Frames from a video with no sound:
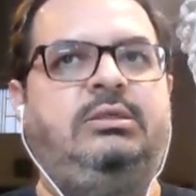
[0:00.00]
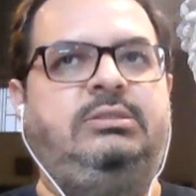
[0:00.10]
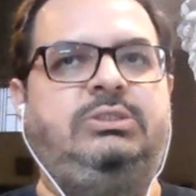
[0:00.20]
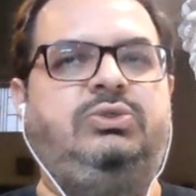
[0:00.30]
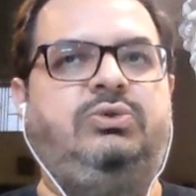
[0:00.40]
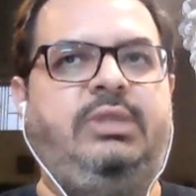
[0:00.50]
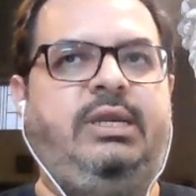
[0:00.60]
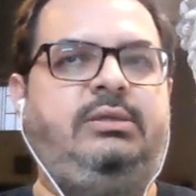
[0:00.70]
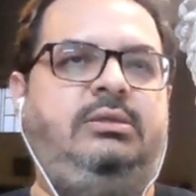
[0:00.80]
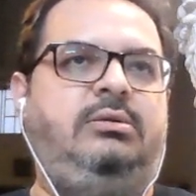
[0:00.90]
just so
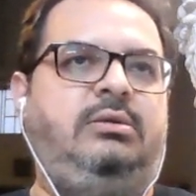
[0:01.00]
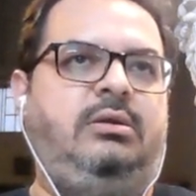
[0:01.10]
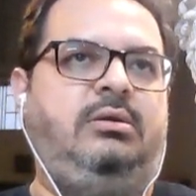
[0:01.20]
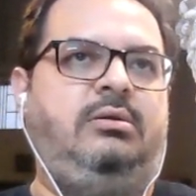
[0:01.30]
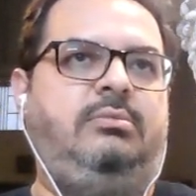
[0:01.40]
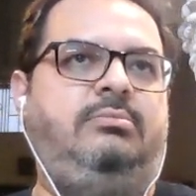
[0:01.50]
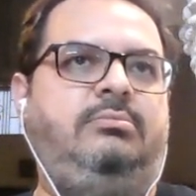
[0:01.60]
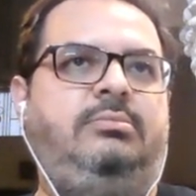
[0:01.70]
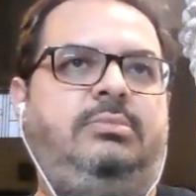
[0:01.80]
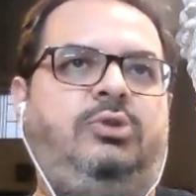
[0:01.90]
that
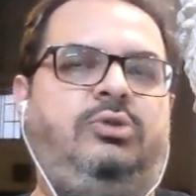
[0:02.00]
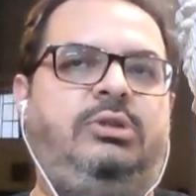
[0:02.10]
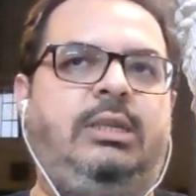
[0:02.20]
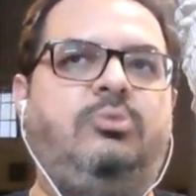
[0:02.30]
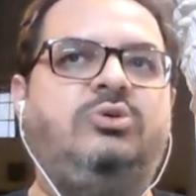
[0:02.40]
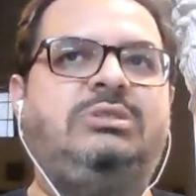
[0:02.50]
the demos